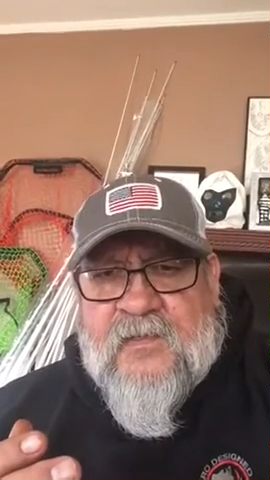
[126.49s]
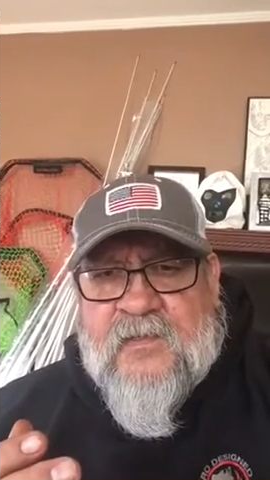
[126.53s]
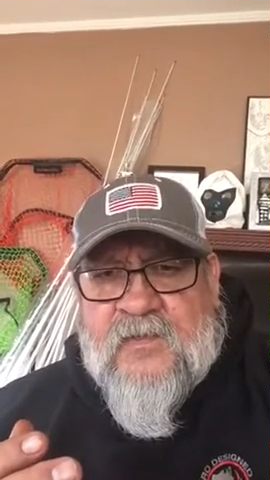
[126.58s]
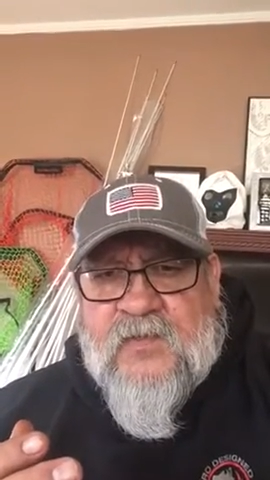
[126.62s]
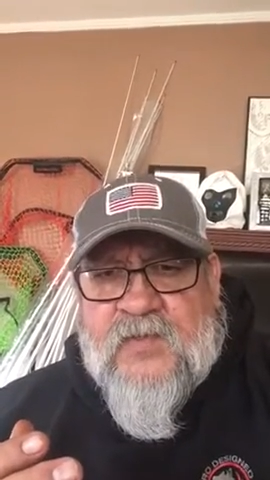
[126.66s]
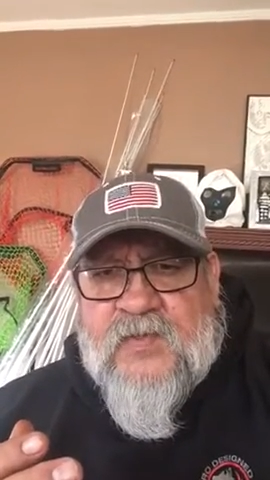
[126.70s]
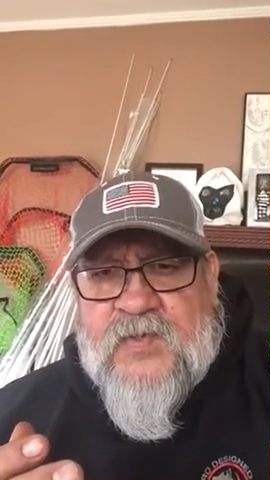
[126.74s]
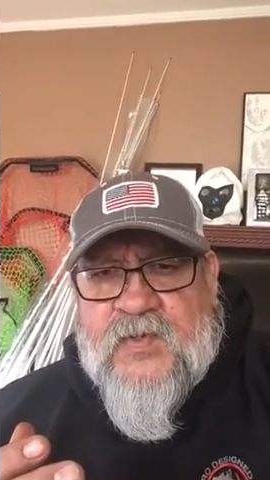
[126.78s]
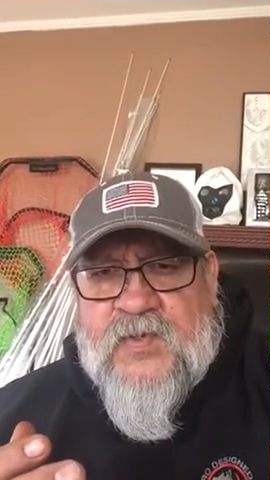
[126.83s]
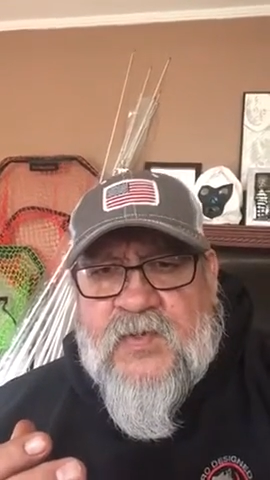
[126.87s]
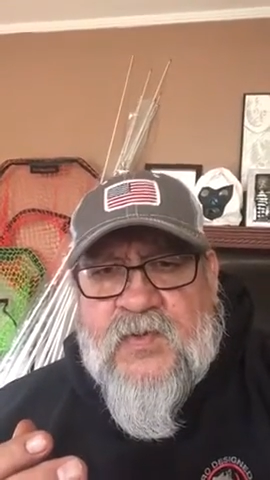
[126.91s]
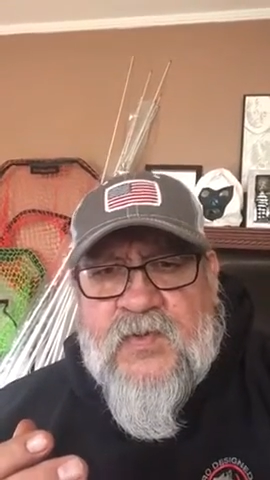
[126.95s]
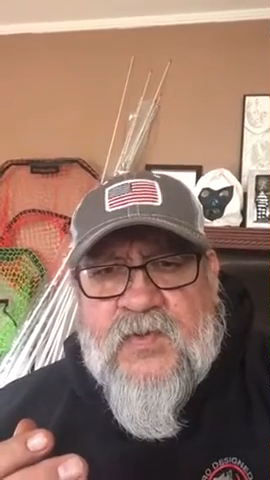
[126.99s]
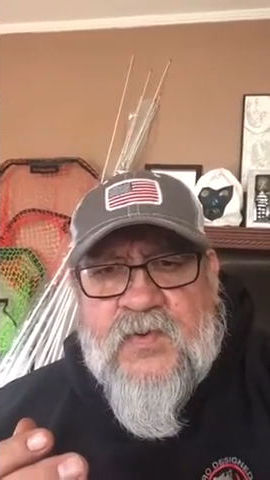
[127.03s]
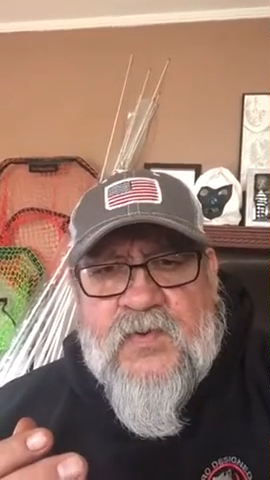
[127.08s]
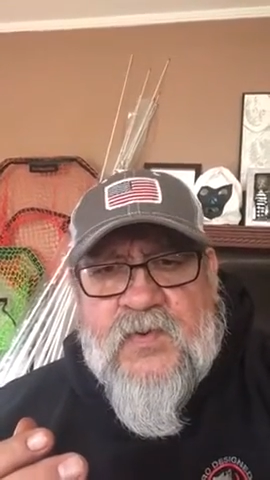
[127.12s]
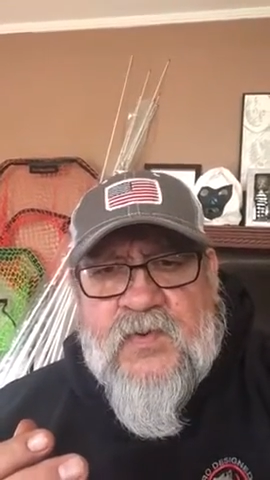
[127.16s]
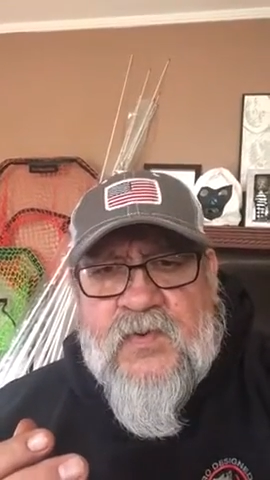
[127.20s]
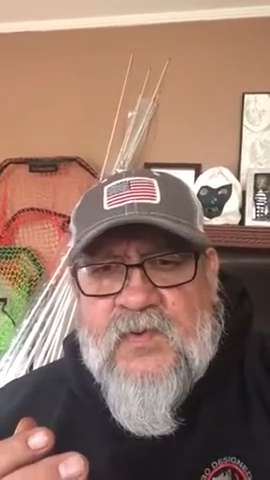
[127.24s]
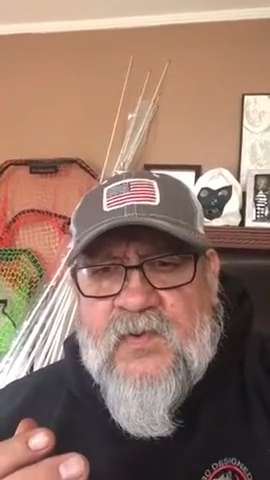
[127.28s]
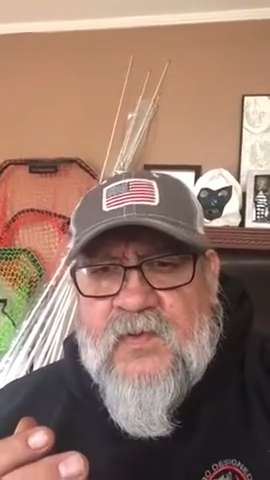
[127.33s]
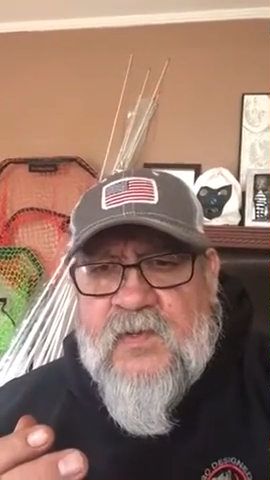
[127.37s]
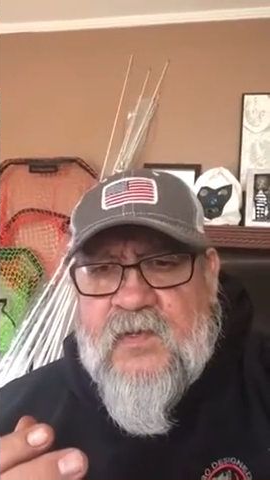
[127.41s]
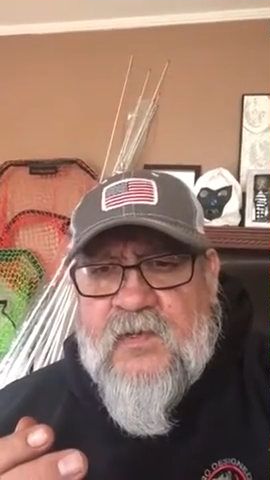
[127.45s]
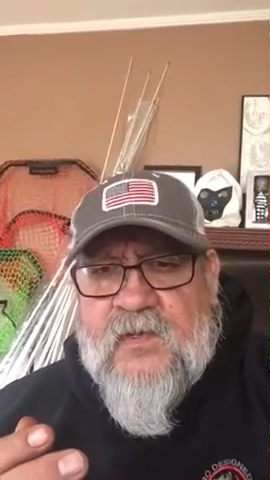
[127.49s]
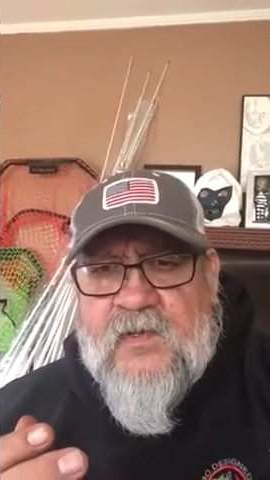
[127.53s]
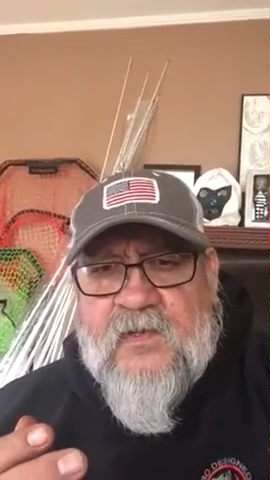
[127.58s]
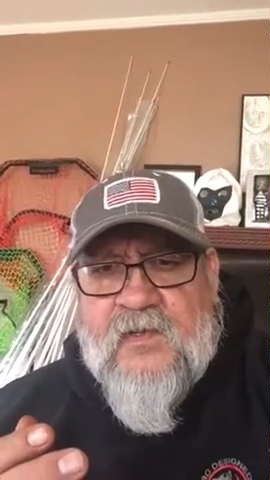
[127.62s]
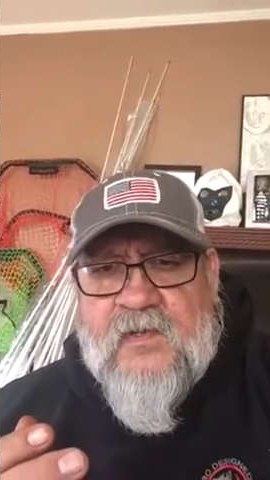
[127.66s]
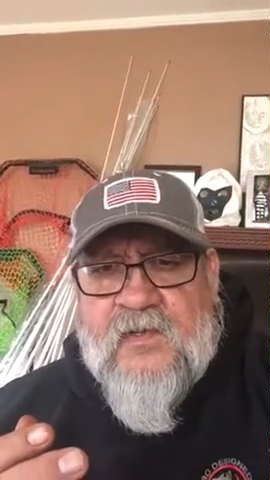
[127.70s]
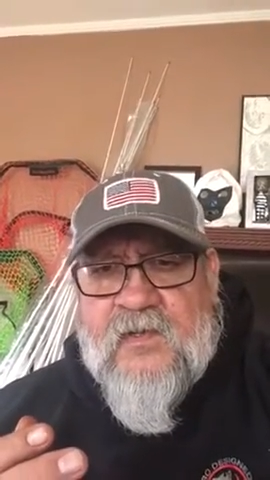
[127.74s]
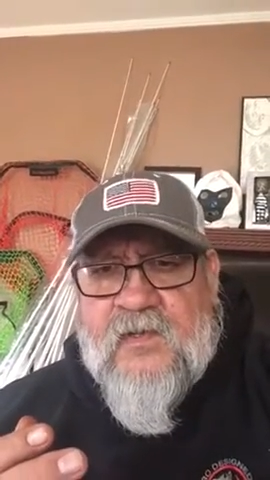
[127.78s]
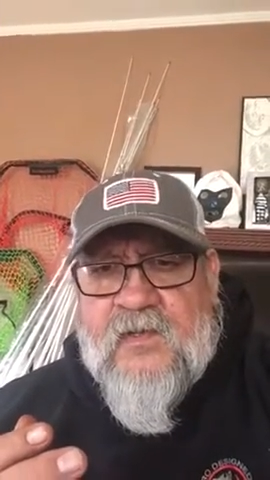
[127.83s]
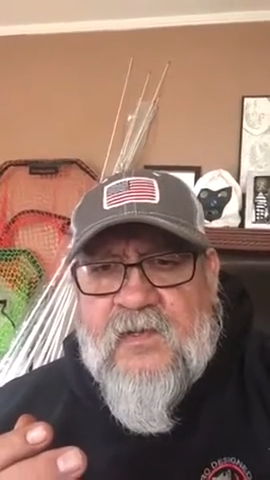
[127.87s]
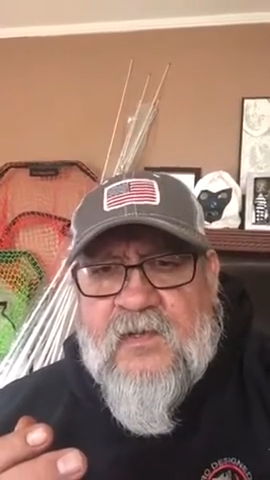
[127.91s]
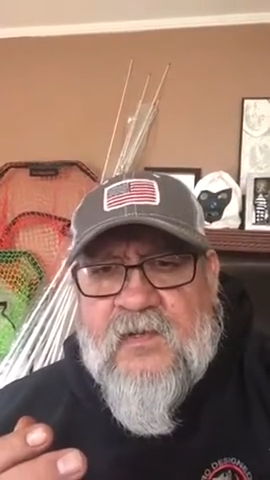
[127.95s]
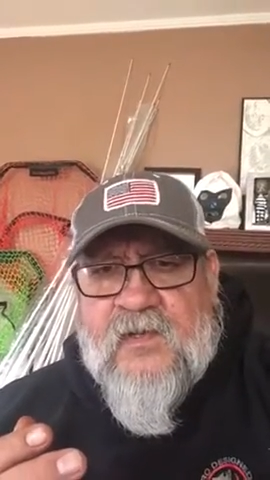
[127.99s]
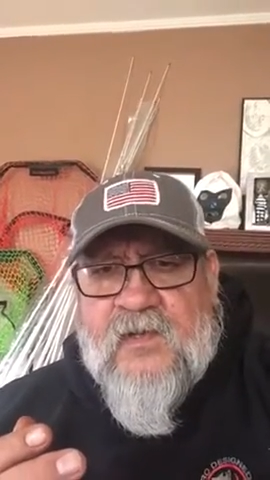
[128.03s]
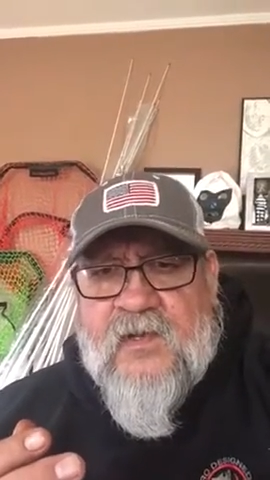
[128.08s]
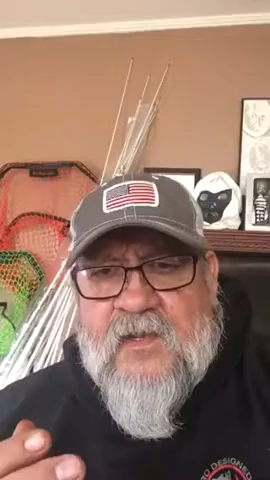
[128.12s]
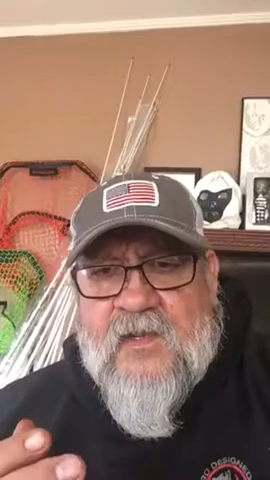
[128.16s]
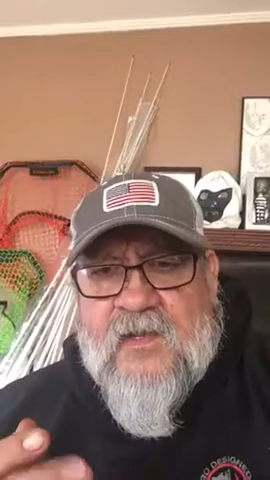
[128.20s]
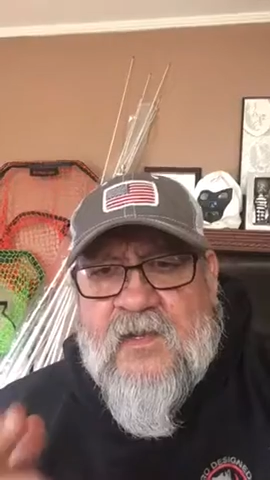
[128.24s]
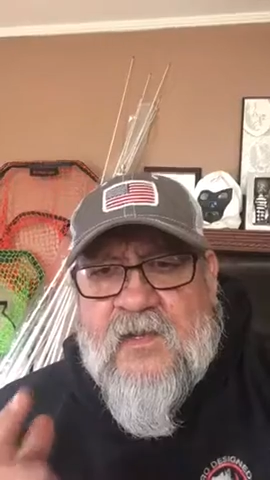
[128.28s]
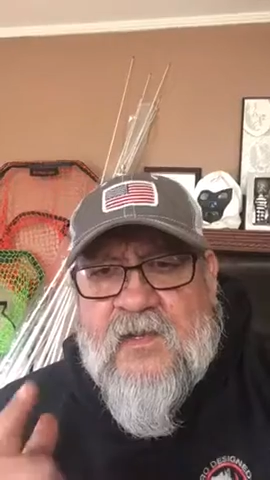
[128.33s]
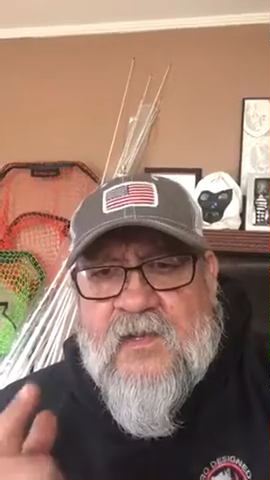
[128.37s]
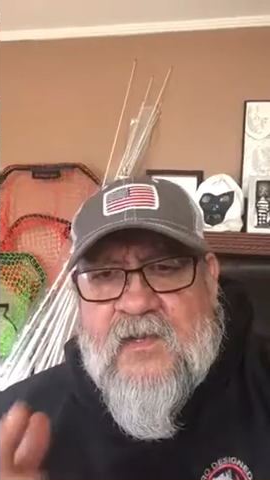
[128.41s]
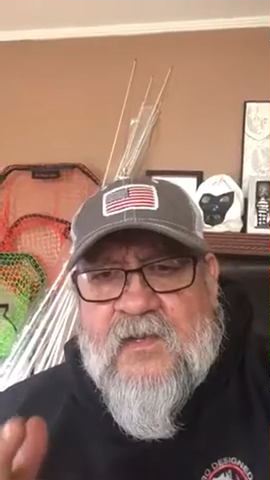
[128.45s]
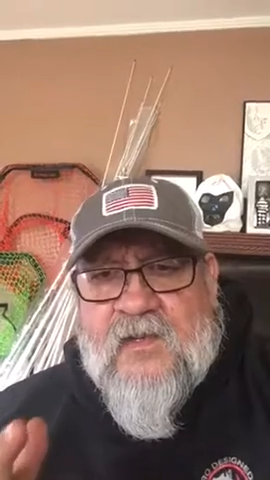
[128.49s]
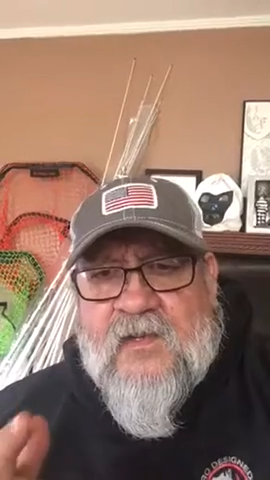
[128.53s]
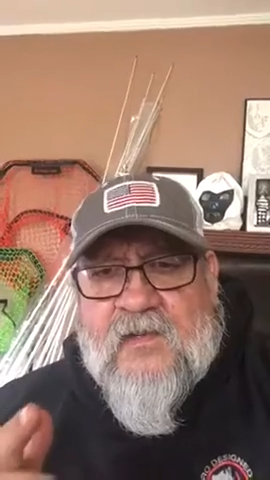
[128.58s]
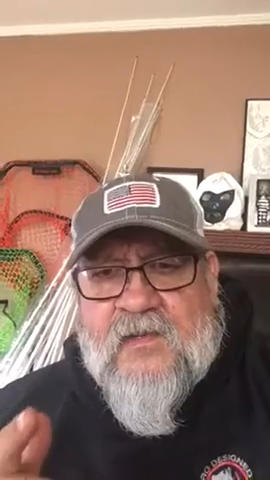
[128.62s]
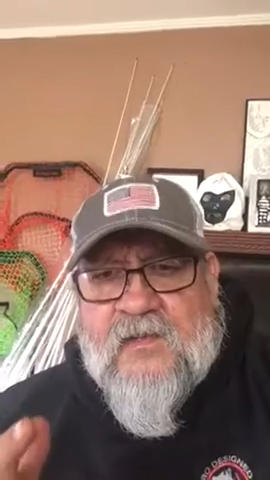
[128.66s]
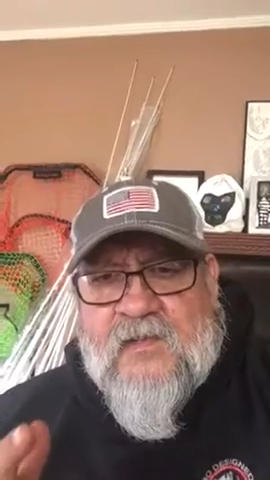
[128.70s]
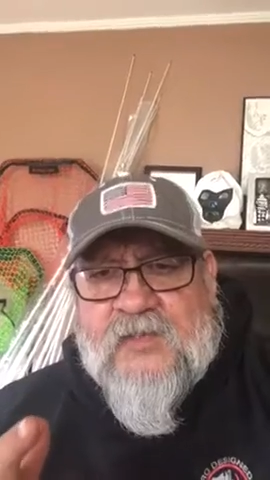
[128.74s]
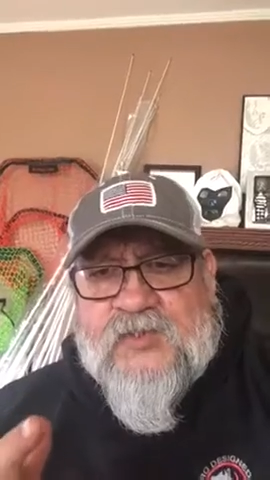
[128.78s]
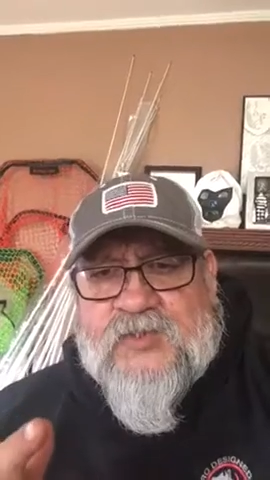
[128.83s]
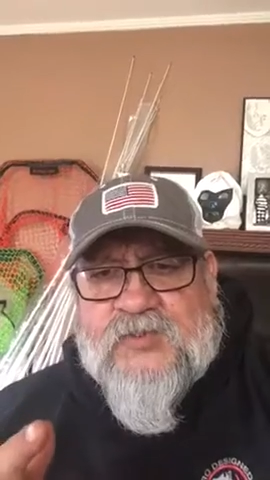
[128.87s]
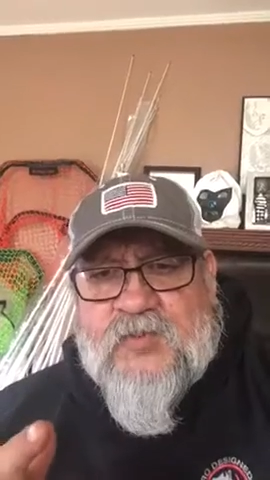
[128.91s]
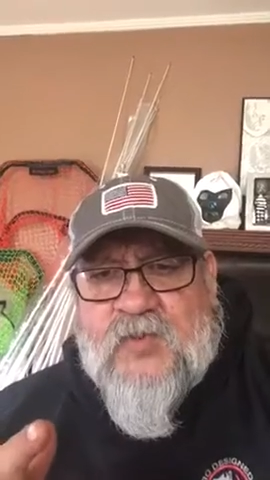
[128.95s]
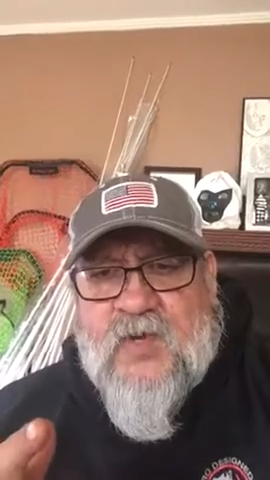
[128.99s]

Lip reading: Whew. Let's